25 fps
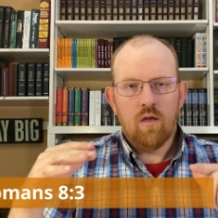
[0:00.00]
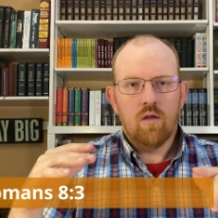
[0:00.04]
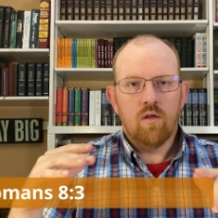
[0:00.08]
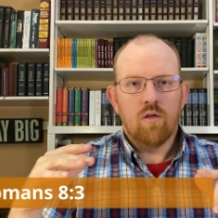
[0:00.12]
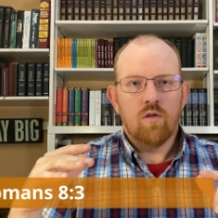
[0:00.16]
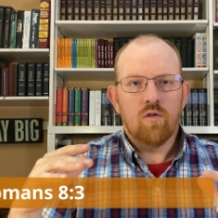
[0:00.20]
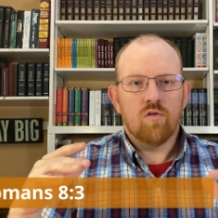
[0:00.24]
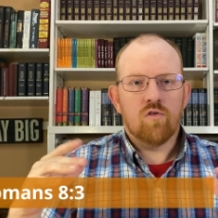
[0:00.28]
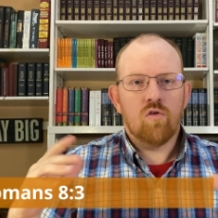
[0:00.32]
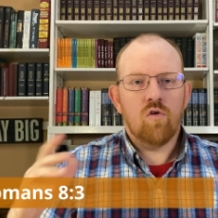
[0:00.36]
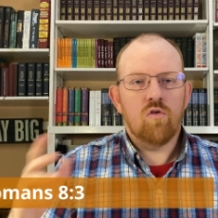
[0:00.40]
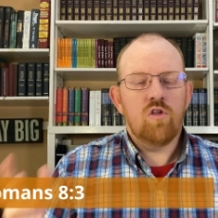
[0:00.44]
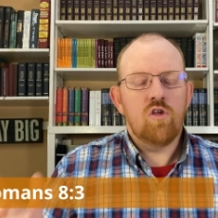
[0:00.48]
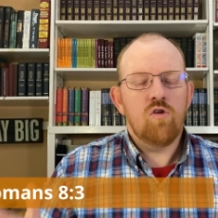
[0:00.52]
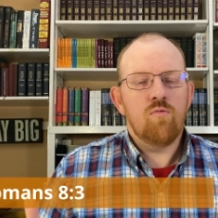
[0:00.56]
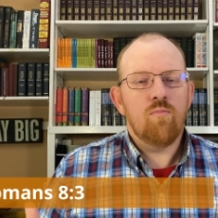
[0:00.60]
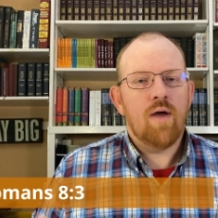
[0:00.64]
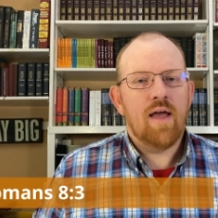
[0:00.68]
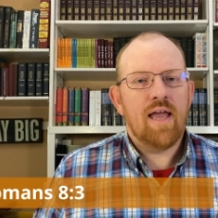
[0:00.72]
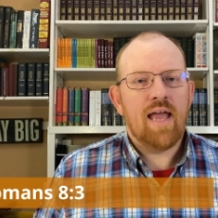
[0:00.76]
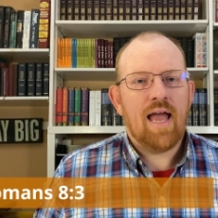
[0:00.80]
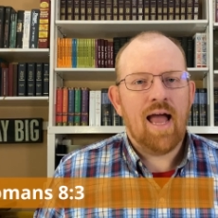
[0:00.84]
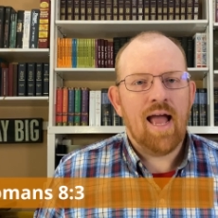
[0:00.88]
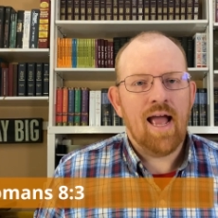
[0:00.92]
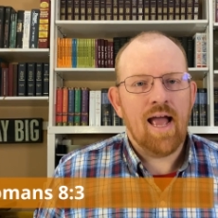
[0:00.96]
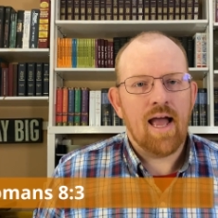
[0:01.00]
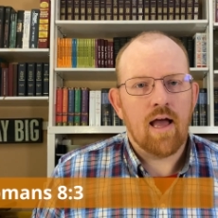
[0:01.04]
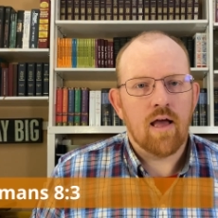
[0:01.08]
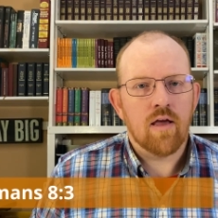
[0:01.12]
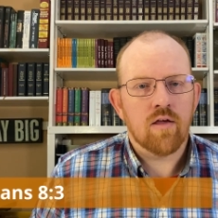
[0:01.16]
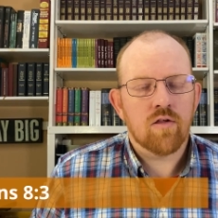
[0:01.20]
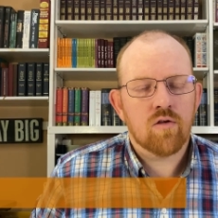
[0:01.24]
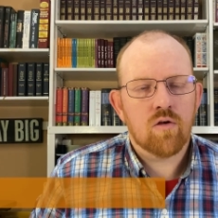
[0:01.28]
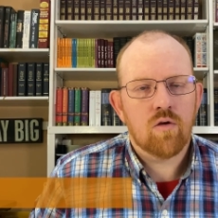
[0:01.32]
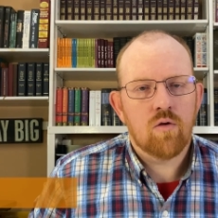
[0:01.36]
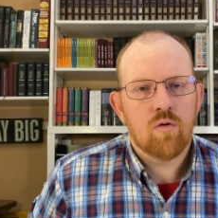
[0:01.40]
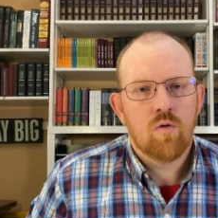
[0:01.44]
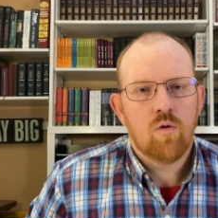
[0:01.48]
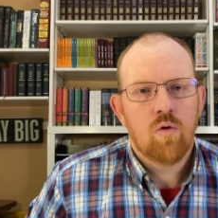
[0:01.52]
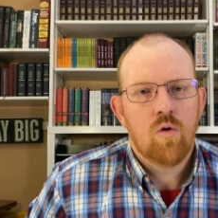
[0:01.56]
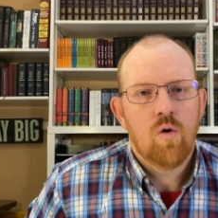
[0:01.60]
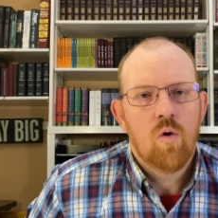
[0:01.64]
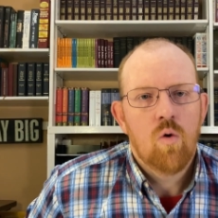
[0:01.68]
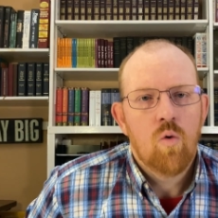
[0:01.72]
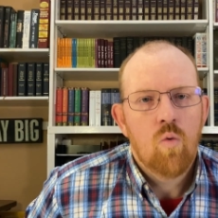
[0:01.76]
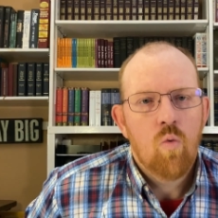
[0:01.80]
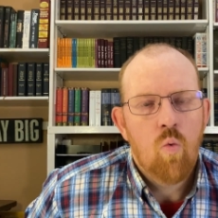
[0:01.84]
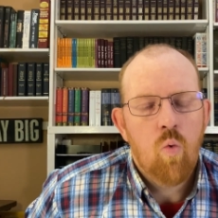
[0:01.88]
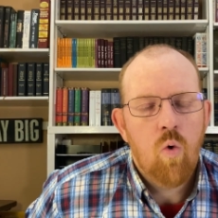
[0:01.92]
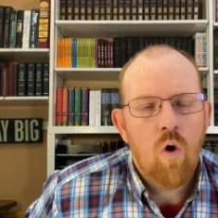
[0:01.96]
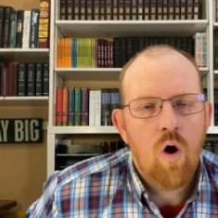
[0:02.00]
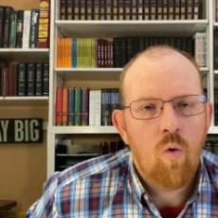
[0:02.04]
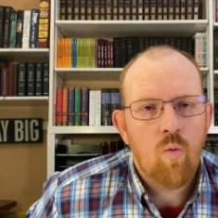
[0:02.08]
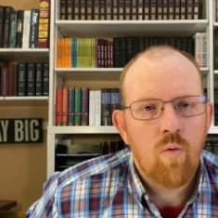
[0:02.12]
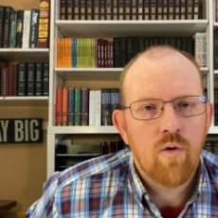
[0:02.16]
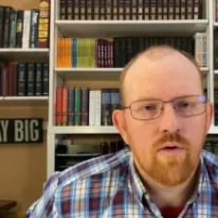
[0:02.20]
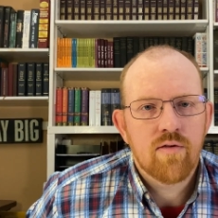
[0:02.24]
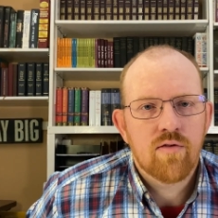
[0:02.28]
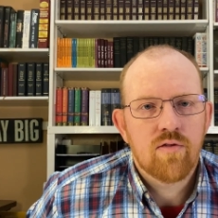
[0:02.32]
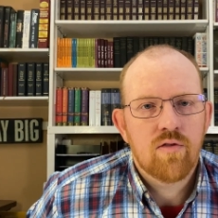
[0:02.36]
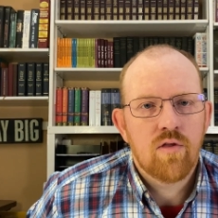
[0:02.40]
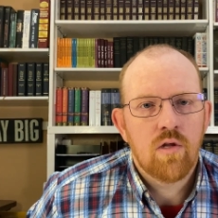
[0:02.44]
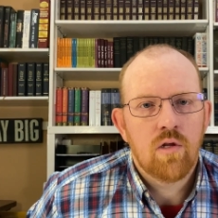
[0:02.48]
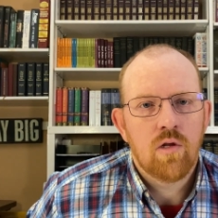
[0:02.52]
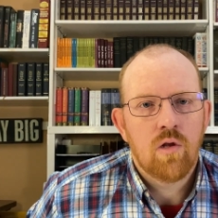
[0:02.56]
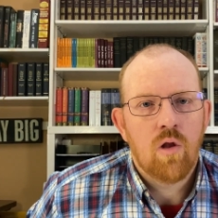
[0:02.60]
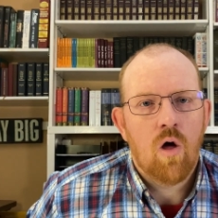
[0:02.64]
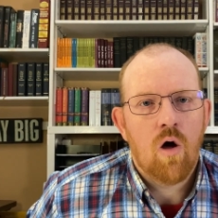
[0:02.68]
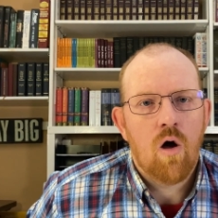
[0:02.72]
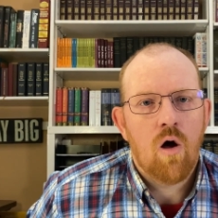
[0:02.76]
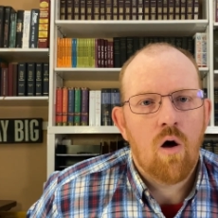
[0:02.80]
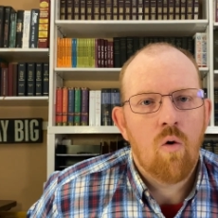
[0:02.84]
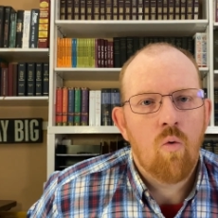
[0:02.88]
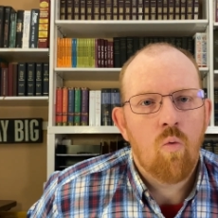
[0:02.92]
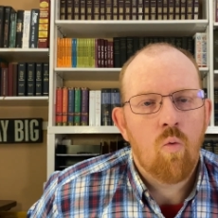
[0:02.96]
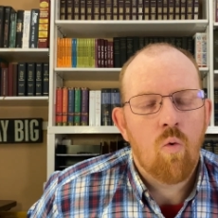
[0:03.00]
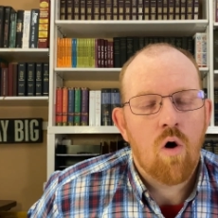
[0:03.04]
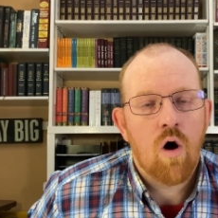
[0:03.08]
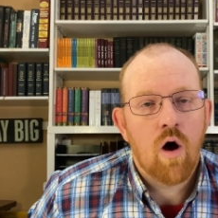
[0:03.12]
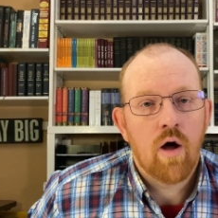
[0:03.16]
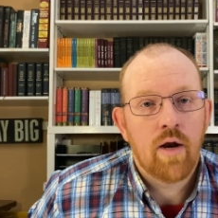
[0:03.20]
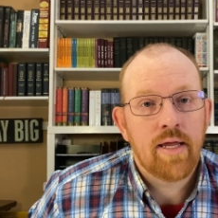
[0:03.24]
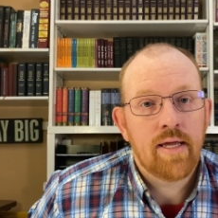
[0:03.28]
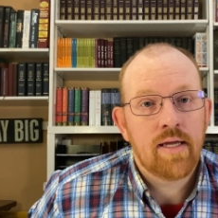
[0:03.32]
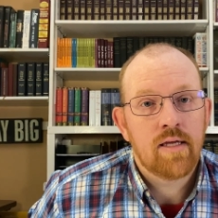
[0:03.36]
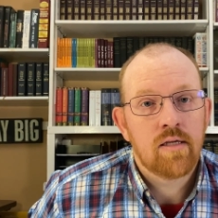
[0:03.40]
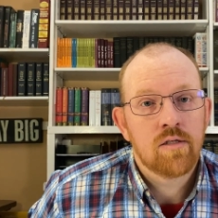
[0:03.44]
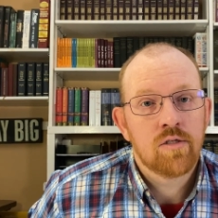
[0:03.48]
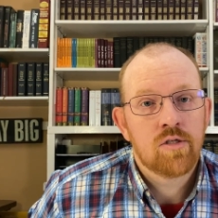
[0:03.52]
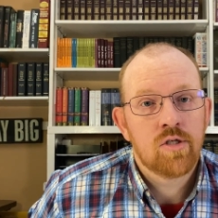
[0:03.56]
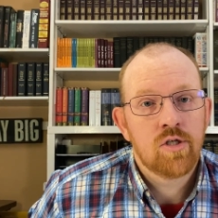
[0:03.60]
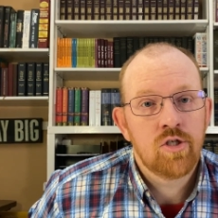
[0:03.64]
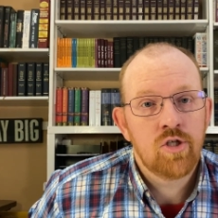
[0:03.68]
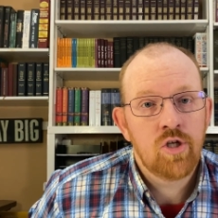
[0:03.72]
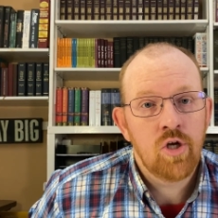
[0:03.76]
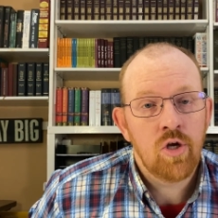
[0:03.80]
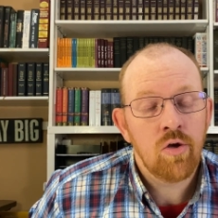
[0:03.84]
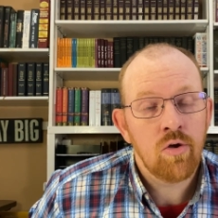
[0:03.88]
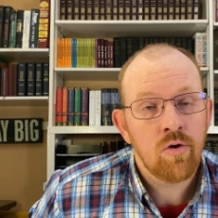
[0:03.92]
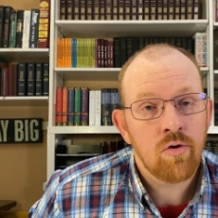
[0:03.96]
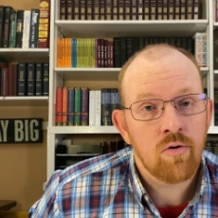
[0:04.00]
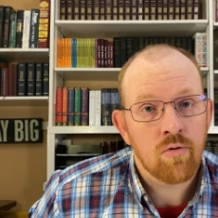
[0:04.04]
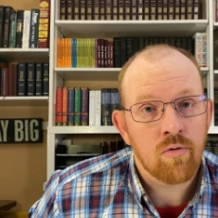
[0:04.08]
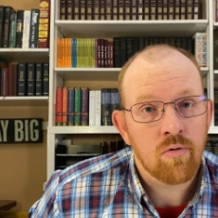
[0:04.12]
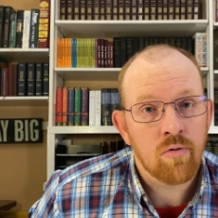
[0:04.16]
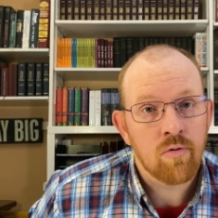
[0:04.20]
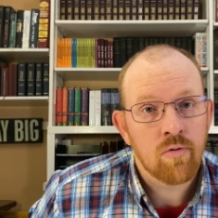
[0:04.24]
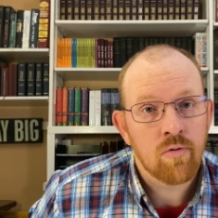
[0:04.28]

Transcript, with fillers: So you may ask, what was the law wanting to do?